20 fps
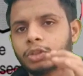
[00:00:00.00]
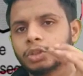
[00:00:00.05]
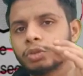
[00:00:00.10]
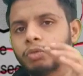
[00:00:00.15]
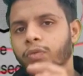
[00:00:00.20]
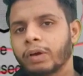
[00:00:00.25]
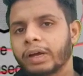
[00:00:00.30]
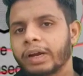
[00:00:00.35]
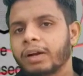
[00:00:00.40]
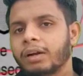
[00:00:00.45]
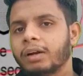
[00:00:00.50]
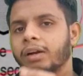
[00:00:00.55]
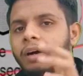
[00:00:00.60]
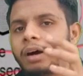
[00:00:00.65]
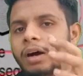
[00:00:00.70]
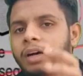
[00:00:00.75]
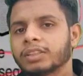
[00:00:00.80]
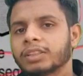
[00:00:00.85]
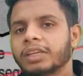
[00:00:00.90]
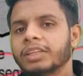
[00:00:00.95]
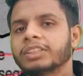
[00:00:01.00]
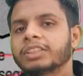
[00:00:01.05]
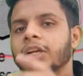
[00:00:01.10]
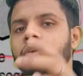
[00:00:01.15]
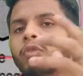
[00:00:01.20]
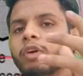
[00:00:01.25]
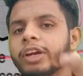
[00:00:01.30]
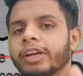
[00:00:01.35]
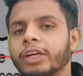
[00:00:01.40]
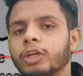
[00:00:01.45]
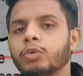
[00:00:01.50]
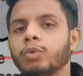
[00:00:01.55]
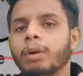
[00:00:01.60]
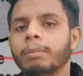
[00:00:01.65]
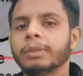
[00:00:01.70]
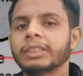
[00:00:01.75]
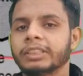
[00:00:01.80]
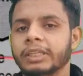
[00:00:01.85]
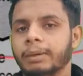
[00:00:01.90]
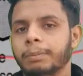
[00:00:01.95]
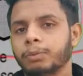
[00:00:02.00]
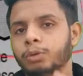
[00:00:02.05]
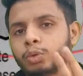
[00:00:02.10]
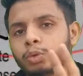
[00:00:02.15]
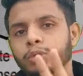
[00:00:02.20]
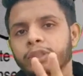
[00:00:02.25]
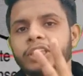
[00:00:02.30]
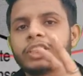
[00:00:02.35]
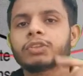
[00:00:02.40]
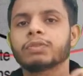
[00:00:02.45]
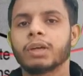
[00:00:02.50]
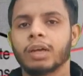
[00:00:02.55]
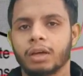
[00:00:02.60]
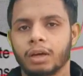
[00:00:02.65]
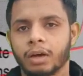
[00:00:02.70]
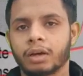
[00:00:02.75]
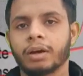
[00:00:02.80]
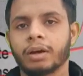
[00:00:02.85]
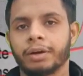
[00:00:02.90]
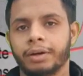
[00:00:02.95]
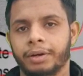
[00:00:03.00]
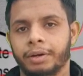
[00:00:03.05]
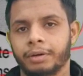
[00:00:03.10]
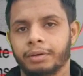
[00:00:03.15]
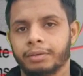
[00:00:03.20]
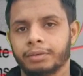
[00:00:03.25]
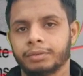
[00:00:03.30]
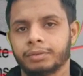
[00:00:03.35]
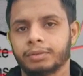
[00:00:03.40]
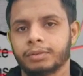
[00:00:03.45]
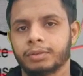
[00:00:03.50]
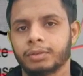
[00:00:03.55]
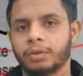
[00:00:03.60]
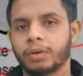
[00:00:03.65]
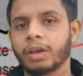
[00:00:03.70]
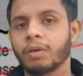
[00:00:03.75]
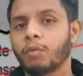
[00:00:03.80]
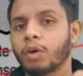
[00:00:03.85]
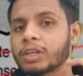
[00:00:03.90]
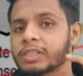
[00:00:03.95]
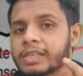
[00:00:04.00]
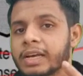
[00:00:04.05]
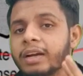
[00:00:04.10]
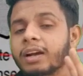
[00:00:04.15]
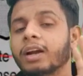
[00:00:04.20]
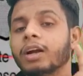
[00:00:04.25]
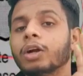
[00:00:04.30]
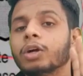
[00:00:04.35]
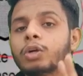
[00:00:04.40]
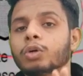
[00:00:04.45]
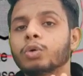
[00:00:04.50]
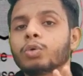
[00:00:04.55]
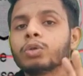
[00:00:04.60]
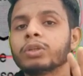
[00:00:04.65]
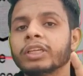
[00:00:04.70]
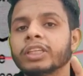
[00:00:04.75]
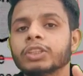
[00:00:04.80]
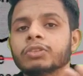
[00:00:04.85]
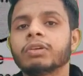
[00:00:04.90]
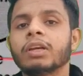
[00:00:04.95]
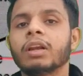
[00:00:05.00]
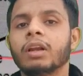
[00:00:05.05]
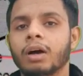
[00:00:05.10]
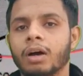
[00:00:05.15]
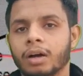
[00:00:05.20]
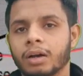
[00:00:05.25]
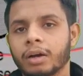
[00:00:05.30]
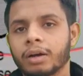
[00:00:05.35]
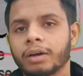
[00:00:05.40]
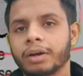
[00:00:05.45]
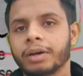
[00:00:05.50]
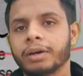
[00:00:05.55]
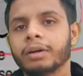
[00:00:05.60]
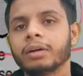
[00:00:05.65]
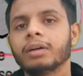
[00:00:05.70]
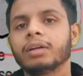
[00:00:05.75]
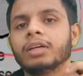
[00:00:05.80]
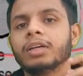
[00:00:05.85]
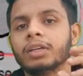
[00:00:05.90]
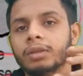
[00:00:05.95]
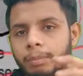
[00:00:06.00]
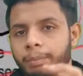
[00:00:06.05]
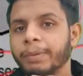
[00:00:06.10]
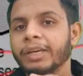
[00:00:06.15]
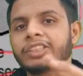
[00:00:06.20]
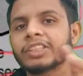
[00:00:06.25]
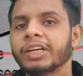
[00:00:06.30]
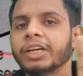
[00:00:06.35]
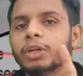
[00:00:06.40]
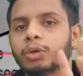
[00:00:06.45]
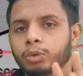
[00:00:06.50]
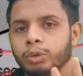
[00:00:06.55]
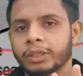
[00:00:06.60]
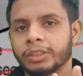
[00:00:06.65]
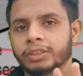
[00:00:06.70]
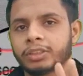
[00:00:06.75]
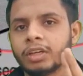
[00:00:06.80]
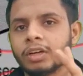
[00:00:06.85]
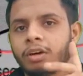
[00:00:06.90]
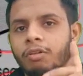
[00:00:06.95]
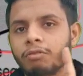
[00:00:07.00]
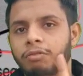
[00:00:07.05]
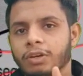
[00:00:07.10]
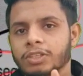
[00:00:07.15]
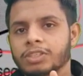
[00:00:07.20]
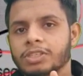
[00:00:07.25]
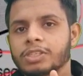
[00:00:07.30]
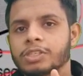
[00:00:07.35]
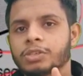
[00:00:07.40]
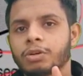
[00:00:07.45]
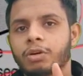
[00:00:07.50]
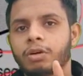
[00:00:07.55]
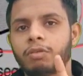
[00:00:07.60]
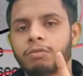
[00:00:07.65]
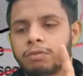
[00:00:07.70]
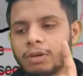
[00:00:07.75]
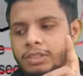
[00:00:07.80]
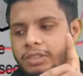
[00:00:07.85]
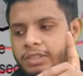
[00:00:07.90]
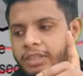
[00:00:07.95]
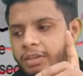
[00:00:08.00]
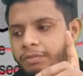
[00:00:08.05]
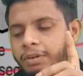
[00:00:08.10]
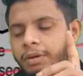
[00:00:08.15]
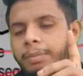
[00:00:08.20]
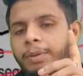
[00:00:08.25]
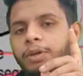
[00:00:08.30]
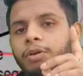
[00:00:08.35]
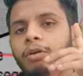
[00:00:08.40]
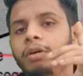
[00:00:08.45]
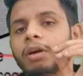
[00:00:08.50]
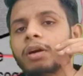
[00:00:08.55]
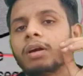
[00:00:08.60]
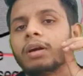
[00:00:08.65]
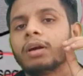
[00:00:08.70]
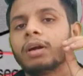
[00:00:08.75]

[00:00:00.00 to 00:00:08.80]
So when a hazard is converting to a mishap, two things will occur here okay what is that two things will occur here majorly two things first is your first thing will be your